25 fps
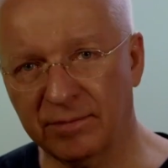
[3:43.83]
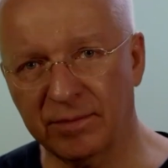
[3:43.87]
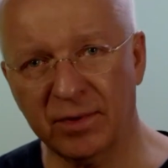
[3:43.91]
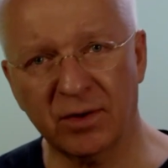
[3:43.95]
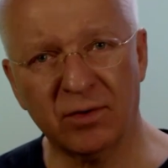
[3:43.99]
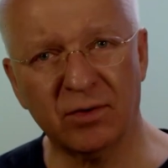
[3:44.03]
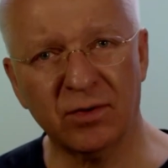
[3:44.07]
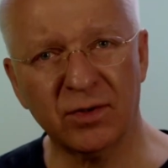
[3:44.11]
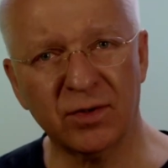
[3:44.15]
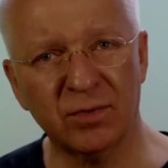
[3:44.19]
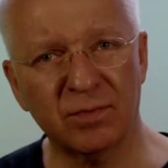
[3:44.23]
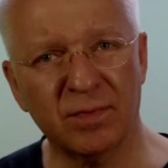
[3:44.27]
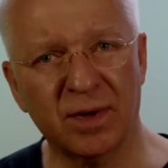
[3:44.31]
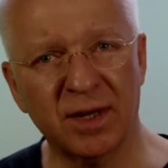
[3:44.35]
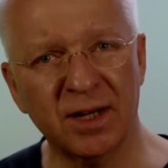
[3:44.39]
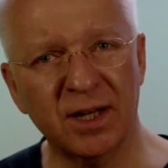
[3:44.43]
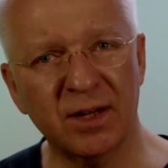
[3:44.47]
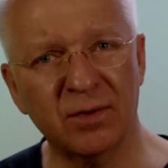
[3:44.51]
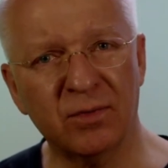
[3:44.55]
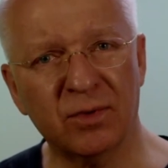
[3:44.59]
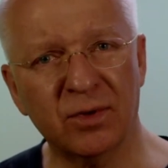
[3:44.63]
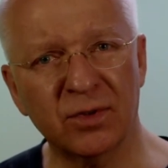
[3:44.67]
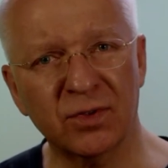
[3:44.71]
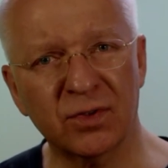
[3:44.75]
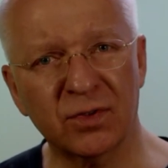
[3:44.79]
Because money
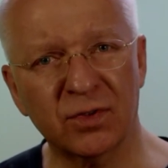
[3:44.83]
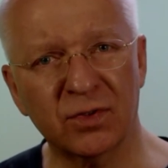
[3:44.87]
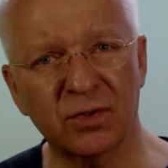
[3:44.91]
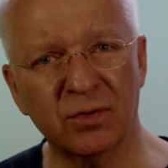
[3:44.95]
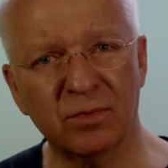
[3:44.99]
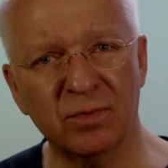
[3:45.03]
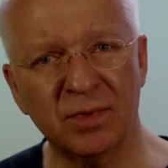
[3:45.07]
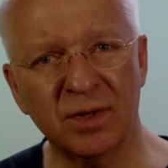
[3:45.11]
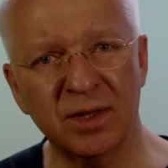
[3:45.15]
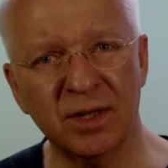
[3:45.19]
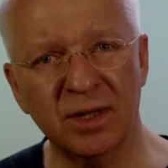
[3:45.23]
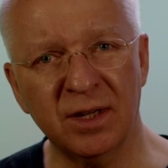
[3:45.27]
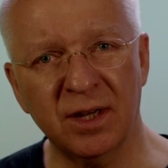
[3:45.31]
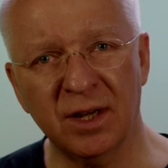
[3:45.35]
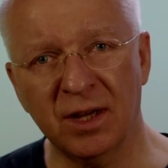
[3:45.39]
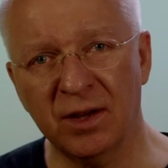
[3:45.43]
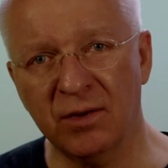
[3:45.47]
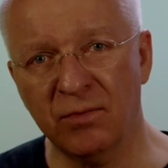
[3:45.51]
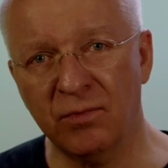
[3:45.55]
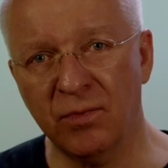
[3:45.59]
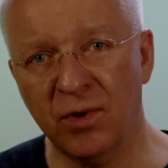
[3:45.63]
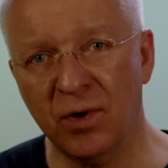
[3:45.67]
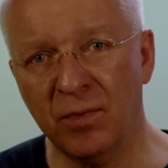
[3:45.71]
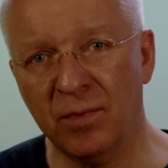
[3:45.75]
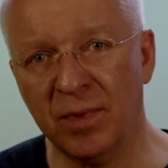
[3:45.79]
wants to be
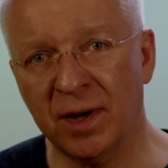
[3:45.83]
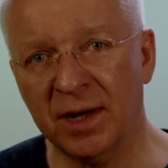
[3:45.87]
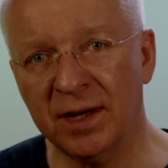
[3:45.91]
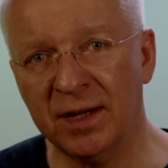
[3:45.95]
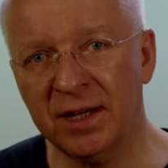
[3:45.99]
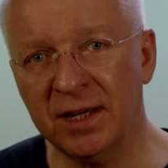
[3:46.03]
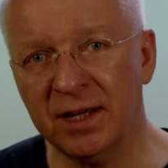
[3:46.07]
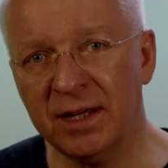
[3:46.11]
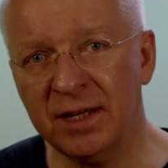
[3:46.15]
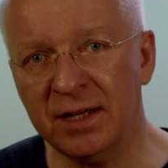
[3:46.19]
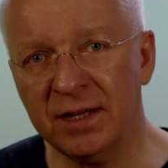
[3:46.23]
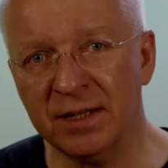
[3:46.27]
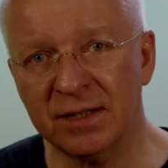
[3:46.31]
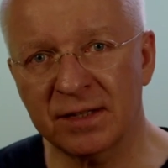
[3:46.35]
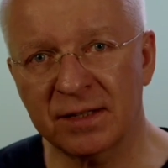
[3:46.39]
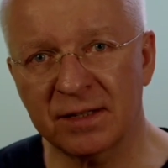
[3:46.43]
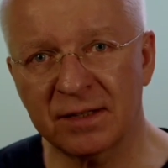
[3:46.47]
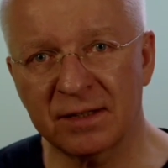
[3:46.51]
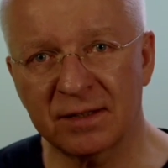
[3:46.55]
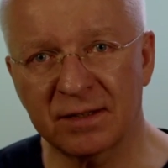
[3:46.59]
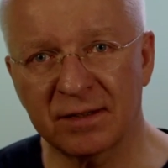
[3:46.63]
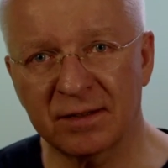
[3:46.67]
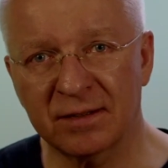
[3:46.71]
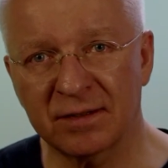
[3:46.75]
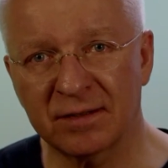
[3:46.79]
where money
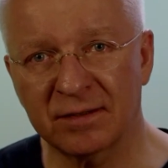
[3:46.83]
is.